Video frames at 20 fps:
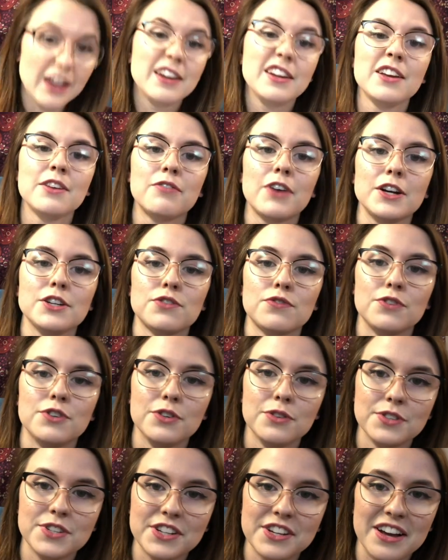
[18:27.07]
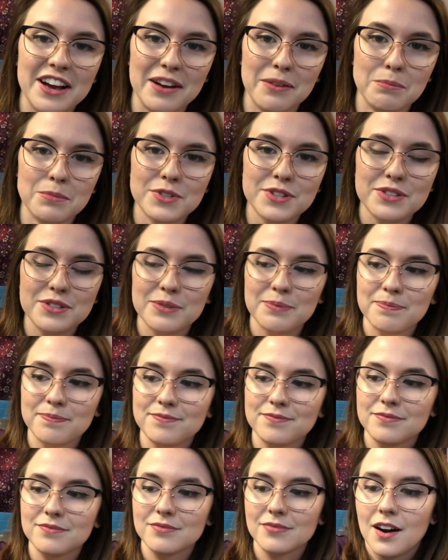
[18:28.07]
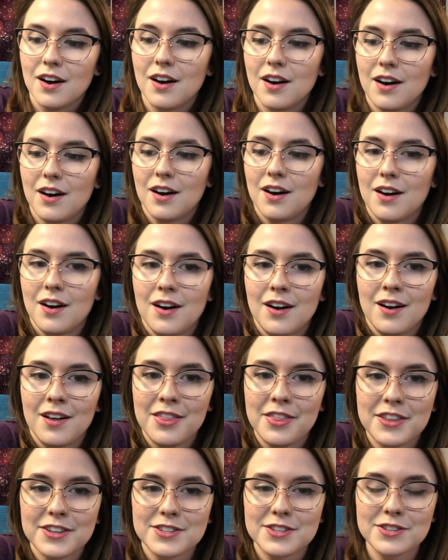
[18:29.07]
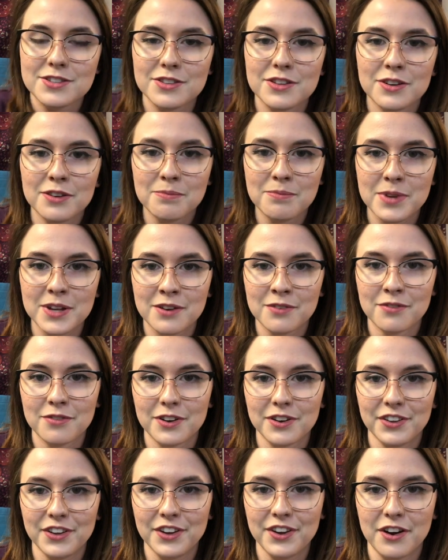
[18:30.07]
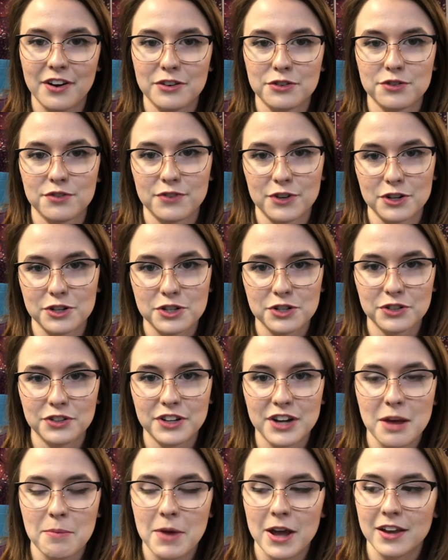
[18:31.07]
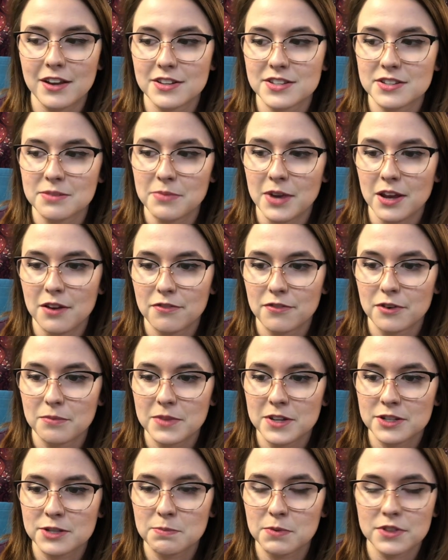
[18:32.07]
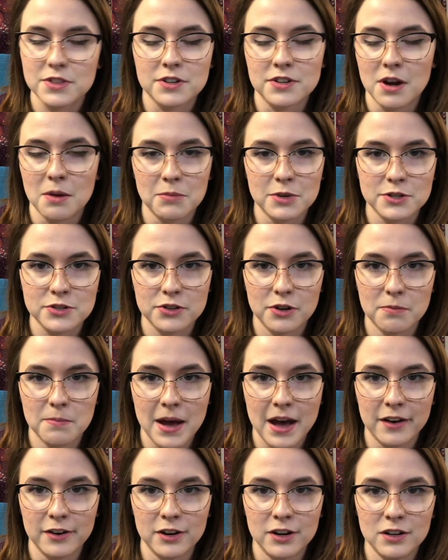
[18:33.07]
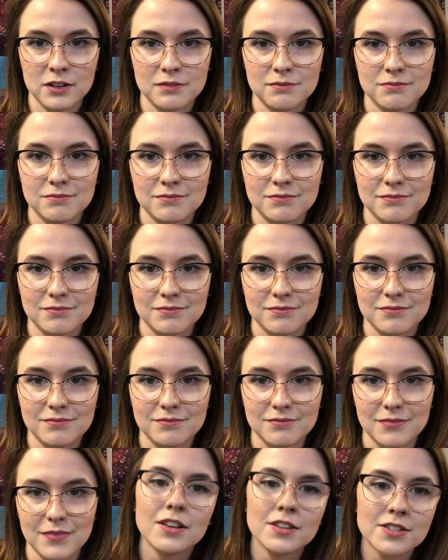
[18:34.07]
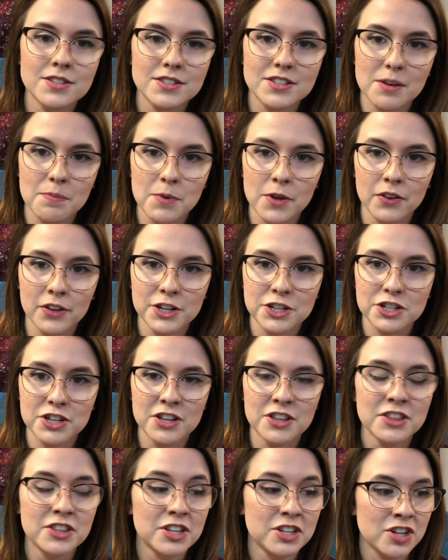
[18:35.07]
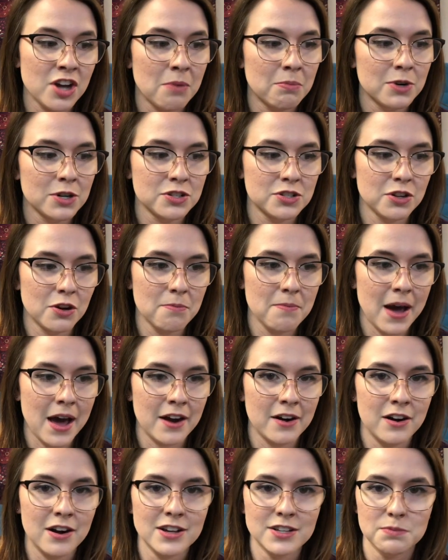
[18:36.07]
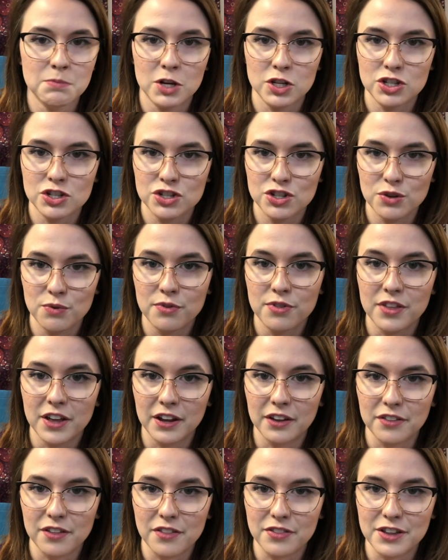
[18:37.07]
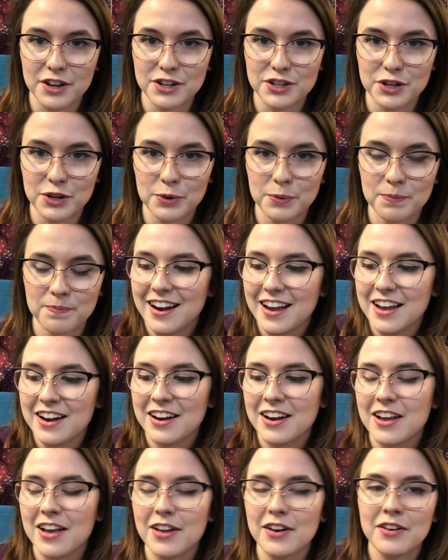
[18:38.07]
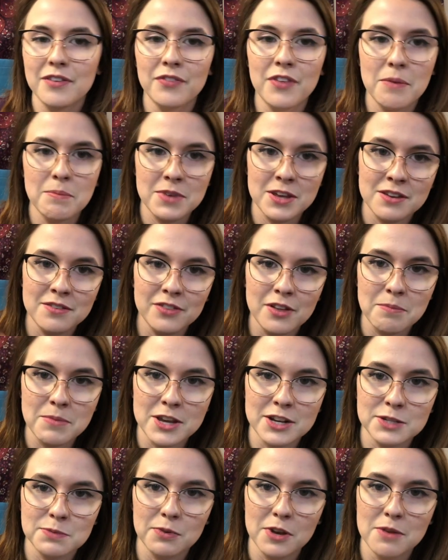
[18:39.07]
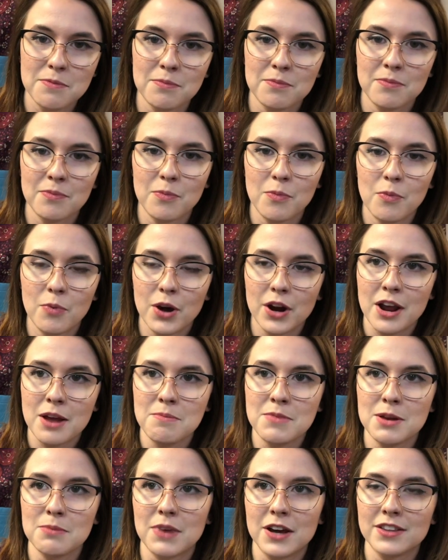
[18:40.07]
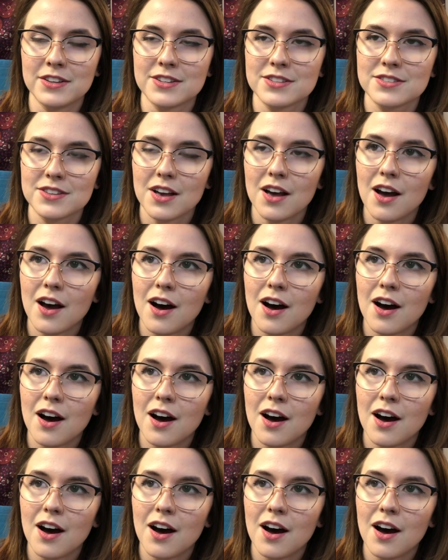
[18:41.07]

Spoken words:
Any advice for new DMs? This is gonna be really controversial, and I might get some hate from this, but the numbers don't matter. Stipulation, the numbers don't matter as much as you think that they do. And let me explain what I mean by this.